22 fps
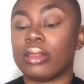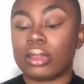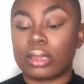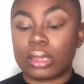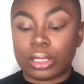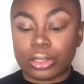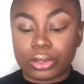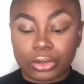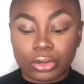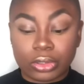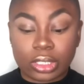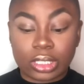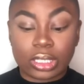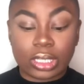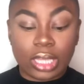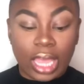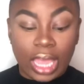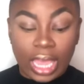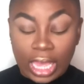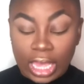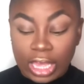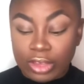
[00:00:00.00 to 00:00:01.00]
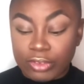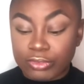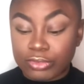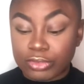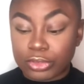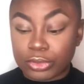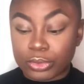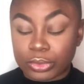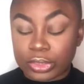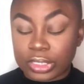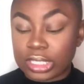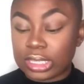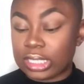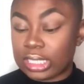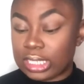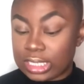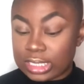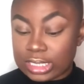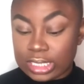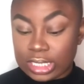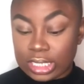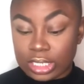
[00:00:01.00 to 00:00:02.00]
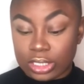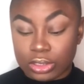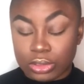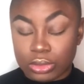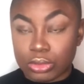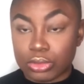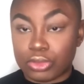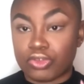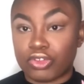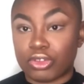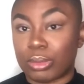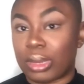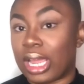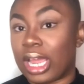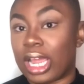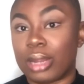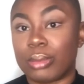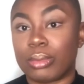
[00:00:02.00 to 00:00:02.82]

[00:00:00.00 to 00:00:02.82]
that is my eyebrow routine.